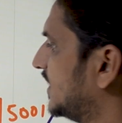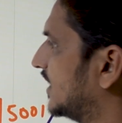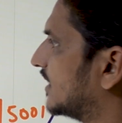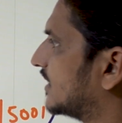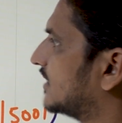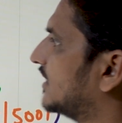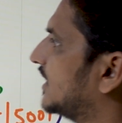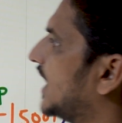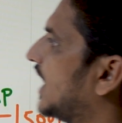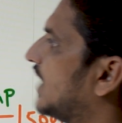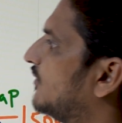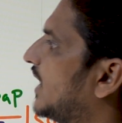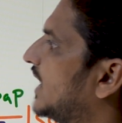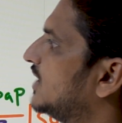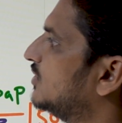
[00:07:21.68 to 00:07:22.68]
here.
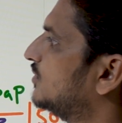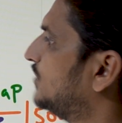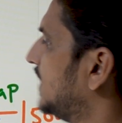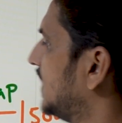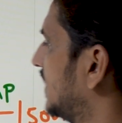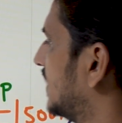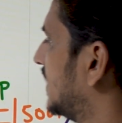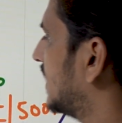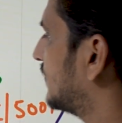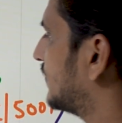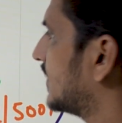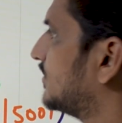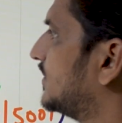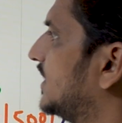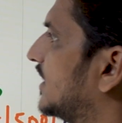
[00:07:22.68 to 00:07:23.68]
Value B get
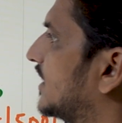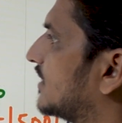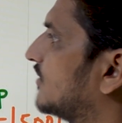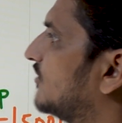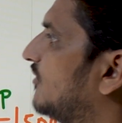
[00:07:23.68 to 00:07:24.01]
from here.